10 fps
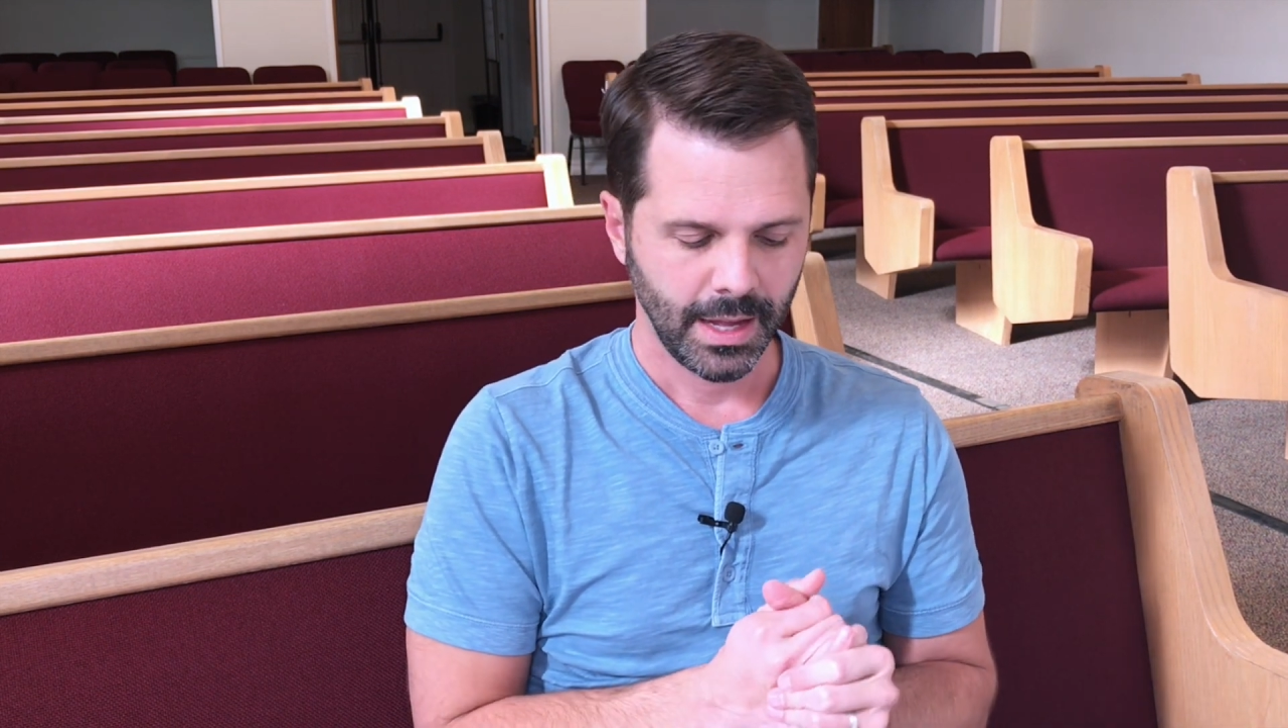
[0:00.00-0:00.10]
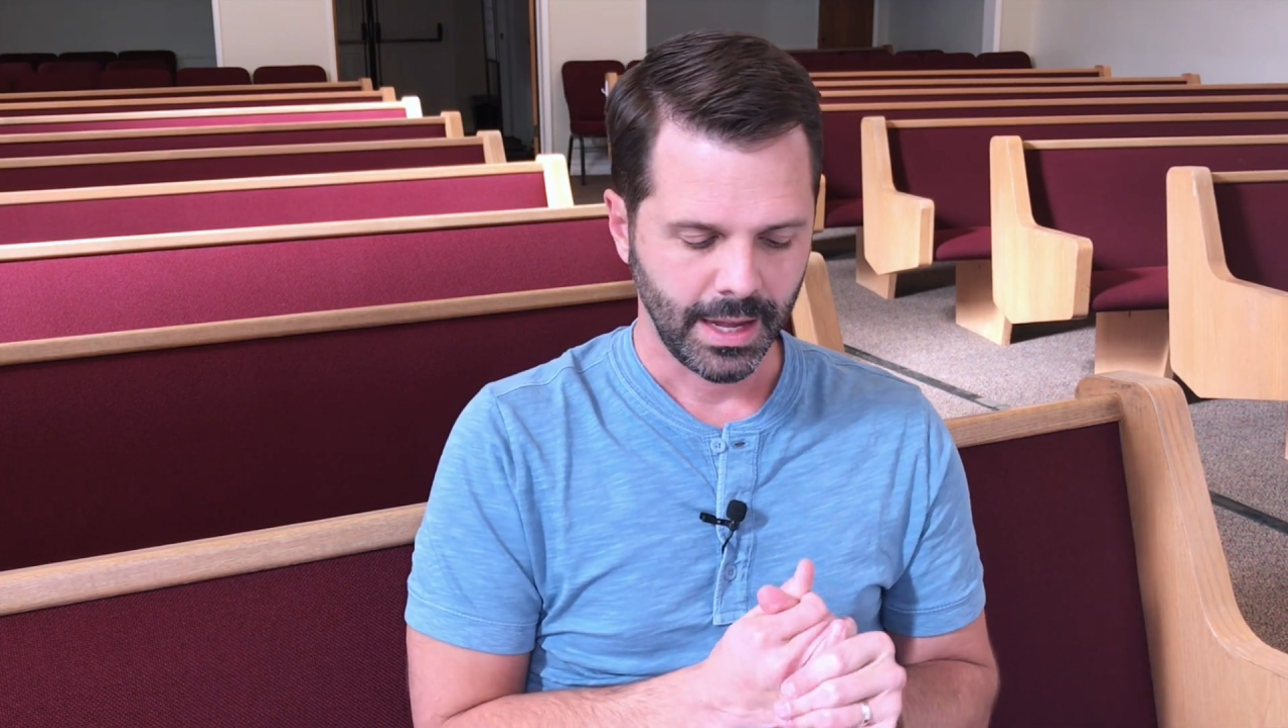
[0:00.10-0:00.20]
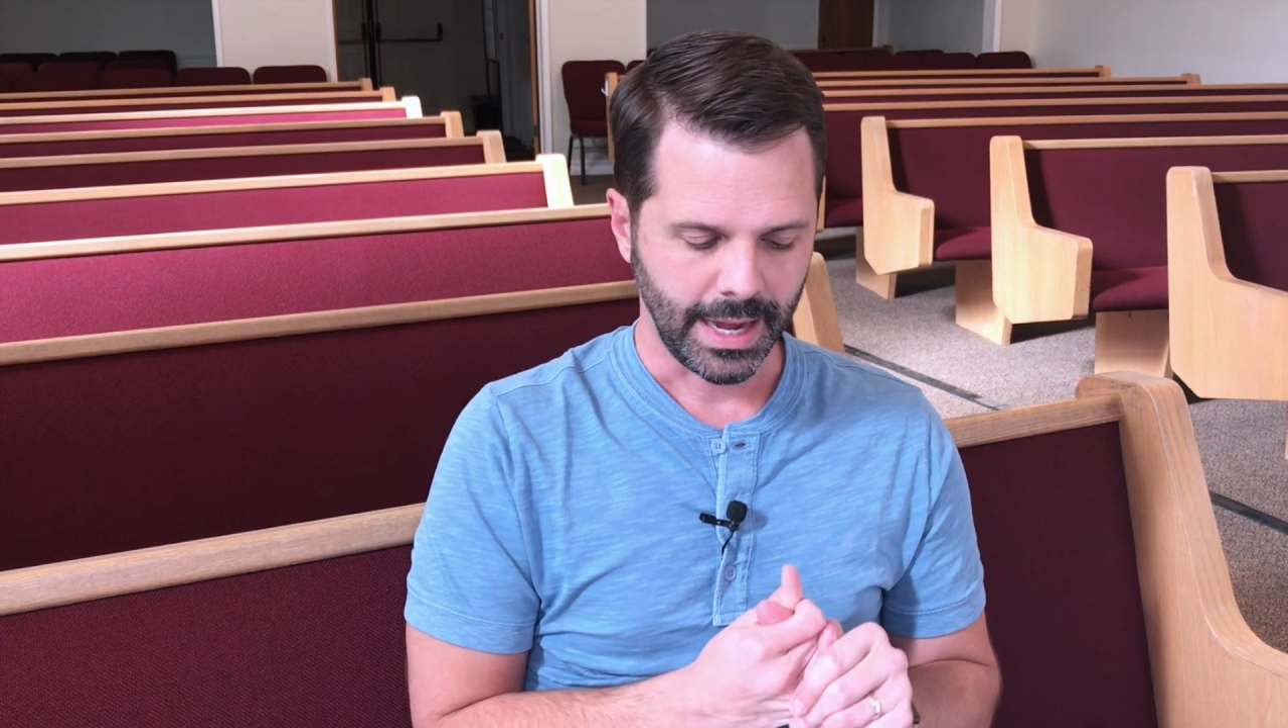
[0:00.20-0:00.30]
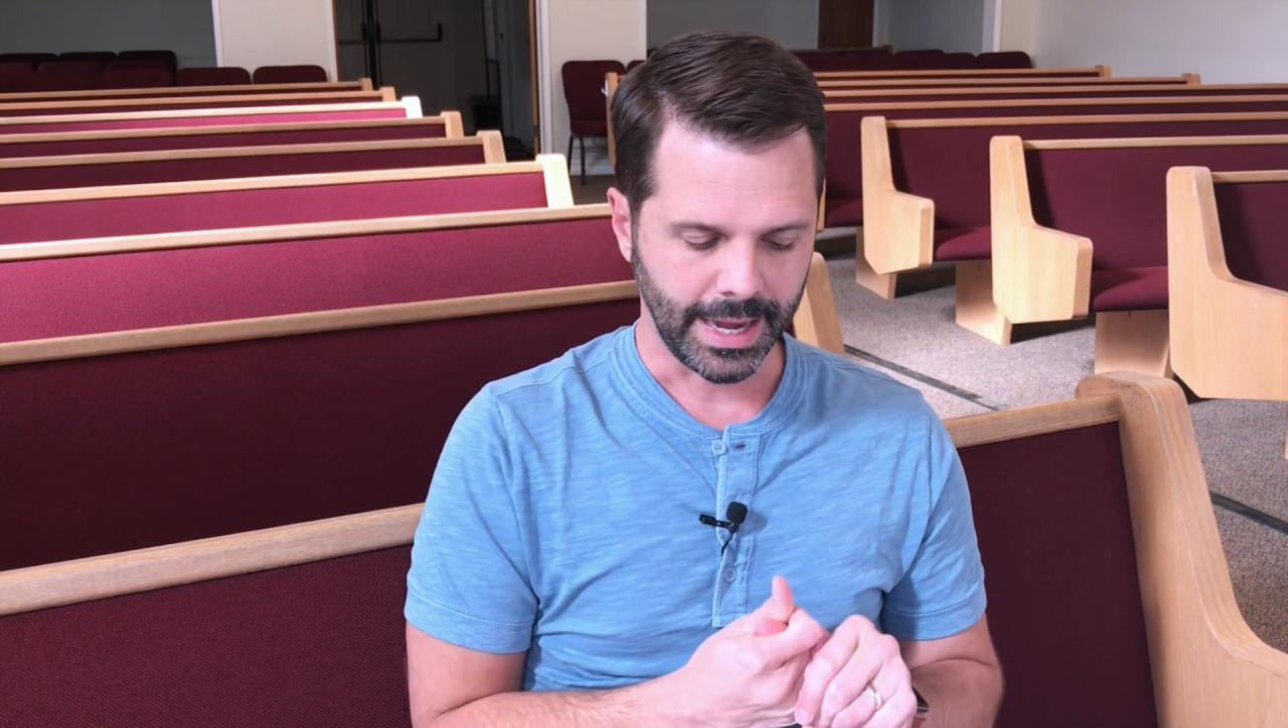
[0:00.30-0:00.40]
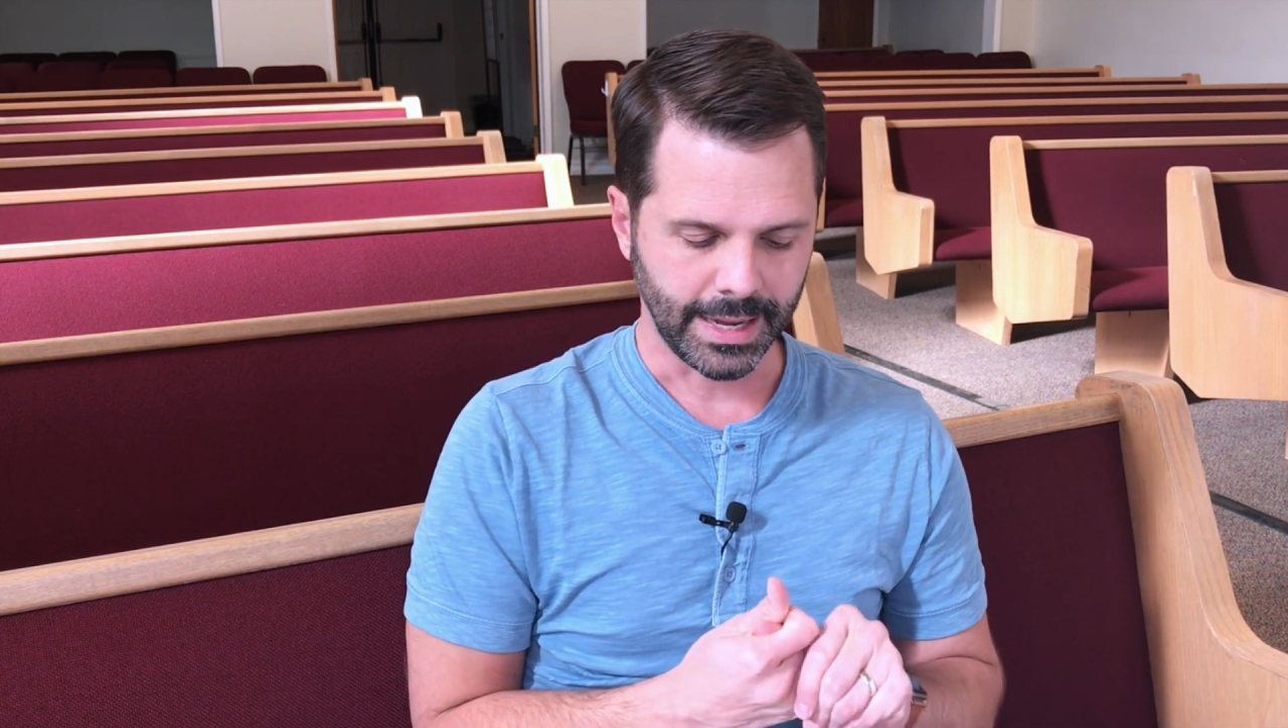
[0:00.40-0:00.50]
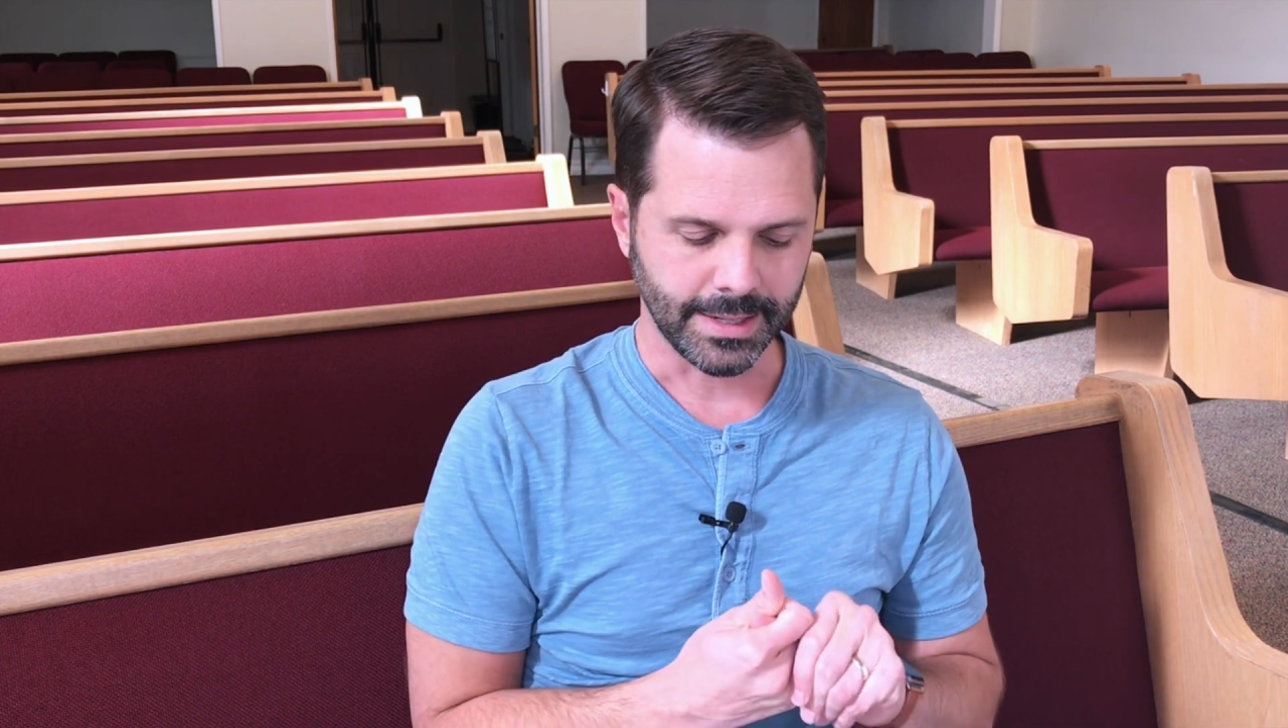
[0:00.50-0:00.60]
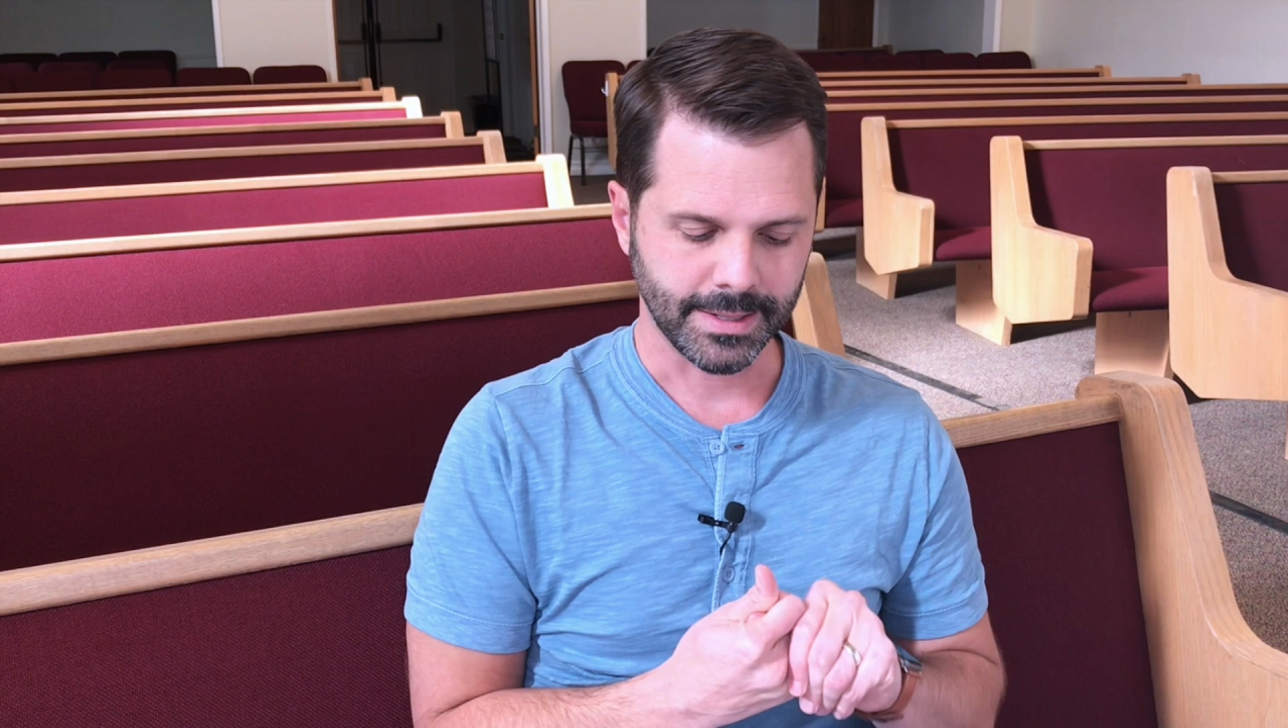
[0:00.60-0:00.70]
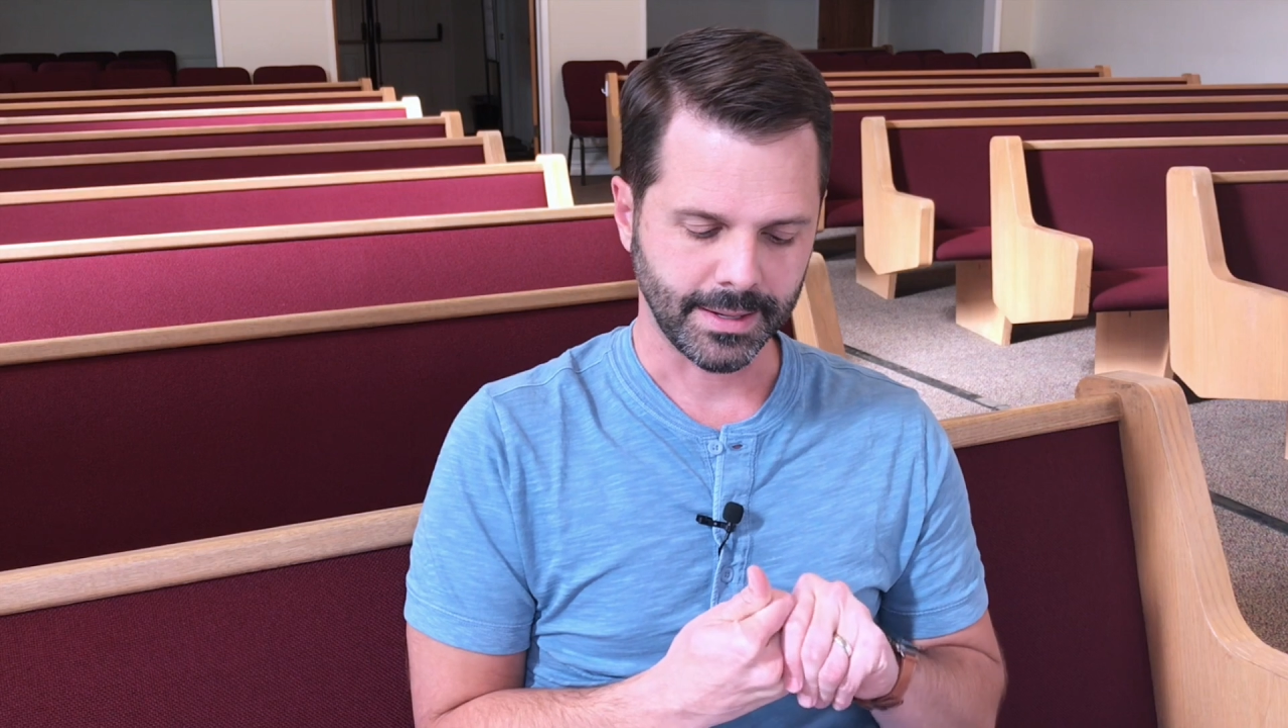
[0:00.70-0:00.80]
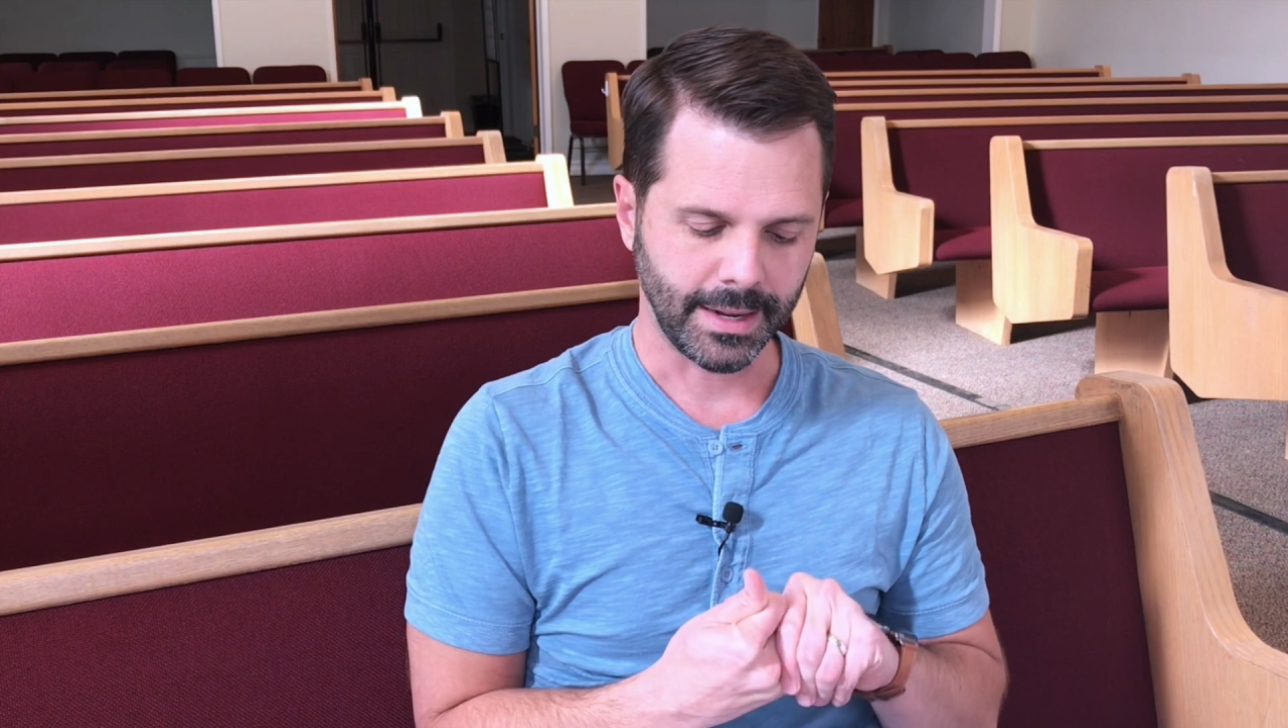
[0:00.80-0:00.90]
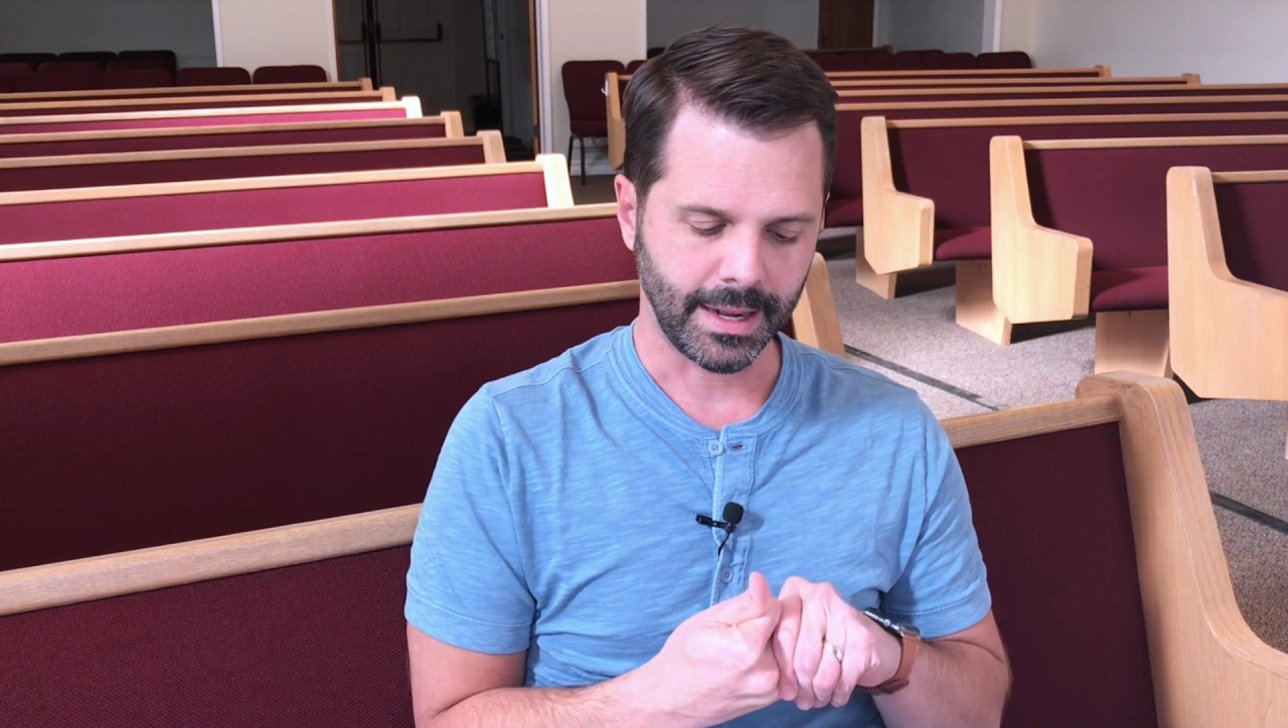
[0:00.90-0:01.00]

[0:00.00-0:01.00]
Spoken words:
And